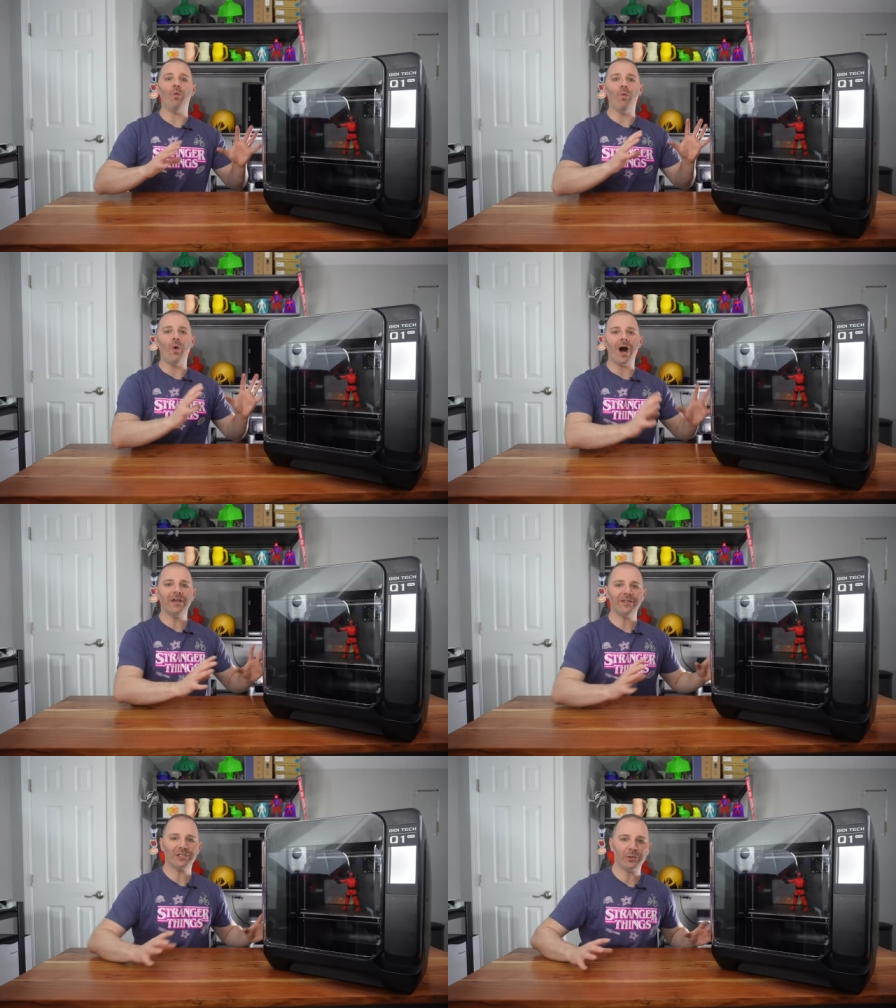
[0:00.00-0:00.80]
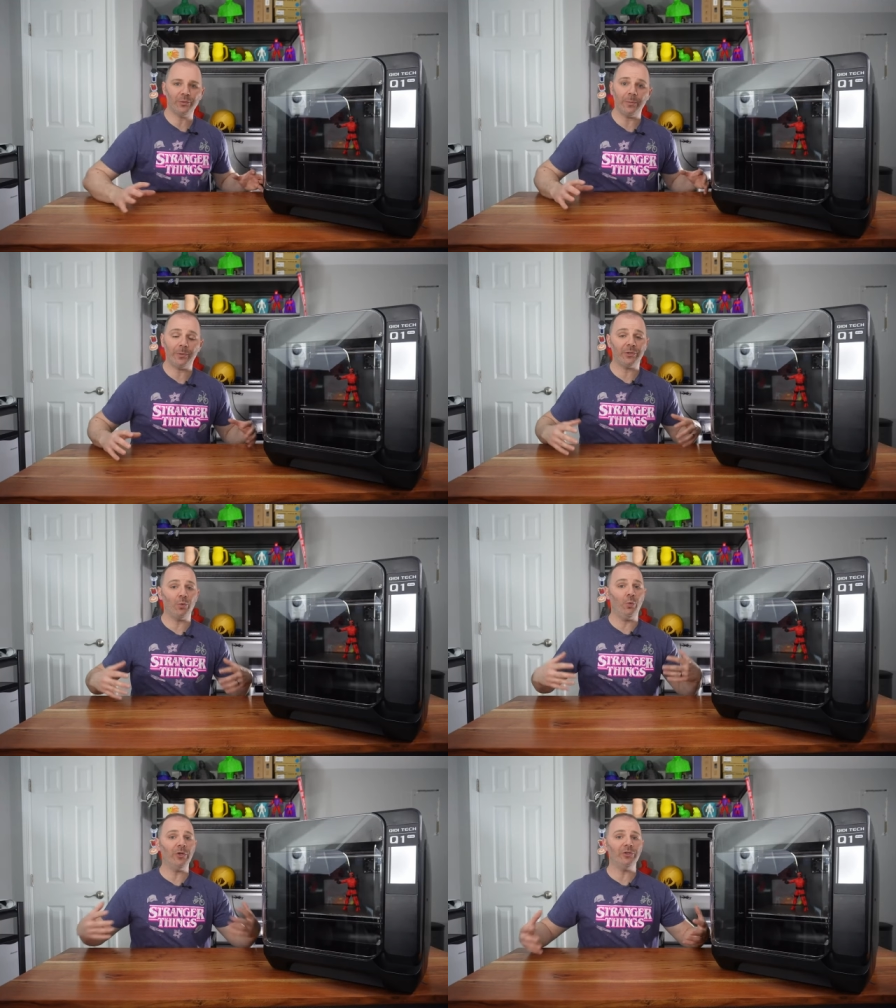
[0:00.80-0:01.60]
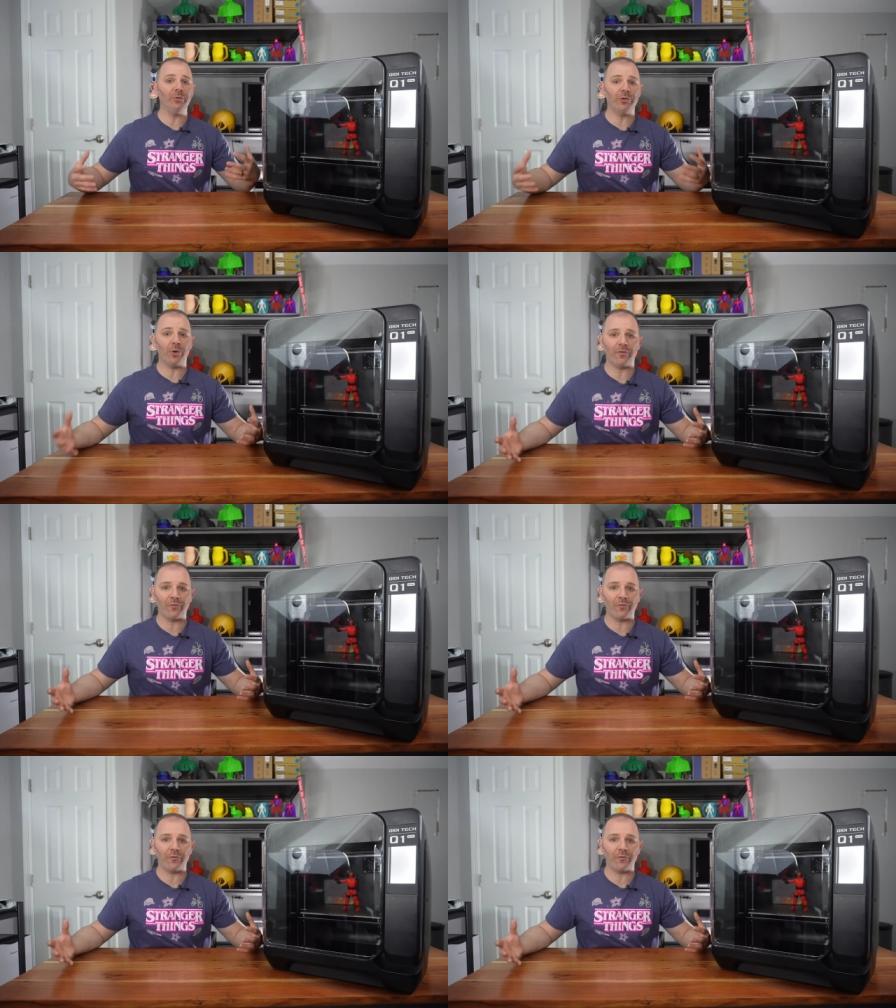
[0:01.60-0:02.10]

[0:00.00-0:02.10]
while this 3D printer will do it all